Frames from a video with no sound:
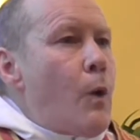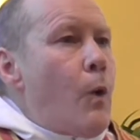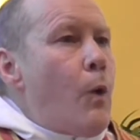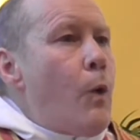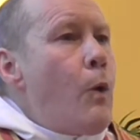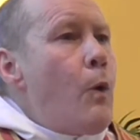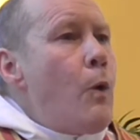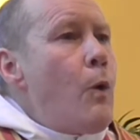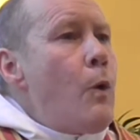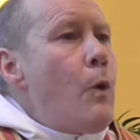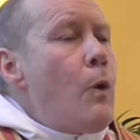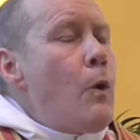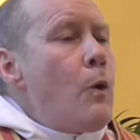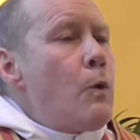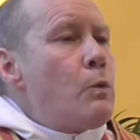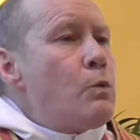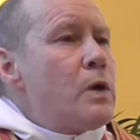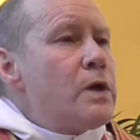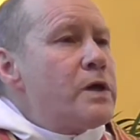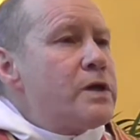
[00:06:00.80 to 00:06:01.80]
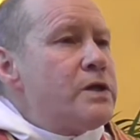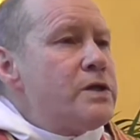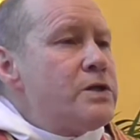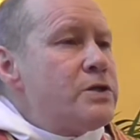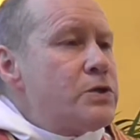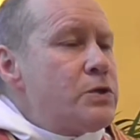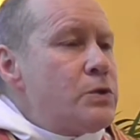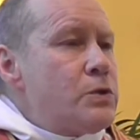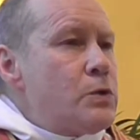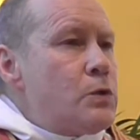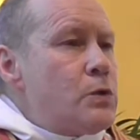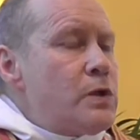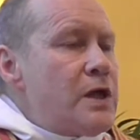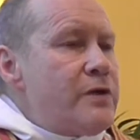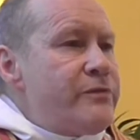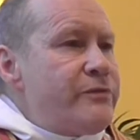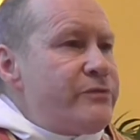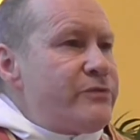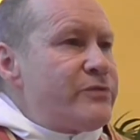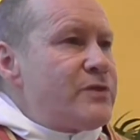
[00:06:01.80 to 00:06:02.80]
all one can do
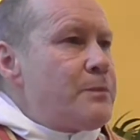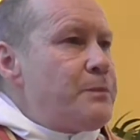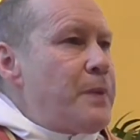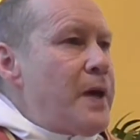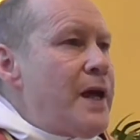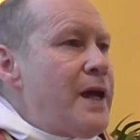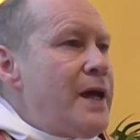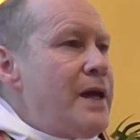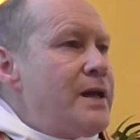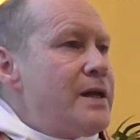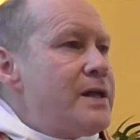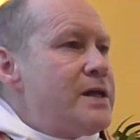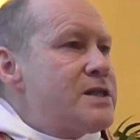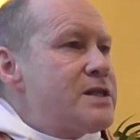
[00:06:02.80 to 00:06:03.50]
if the pain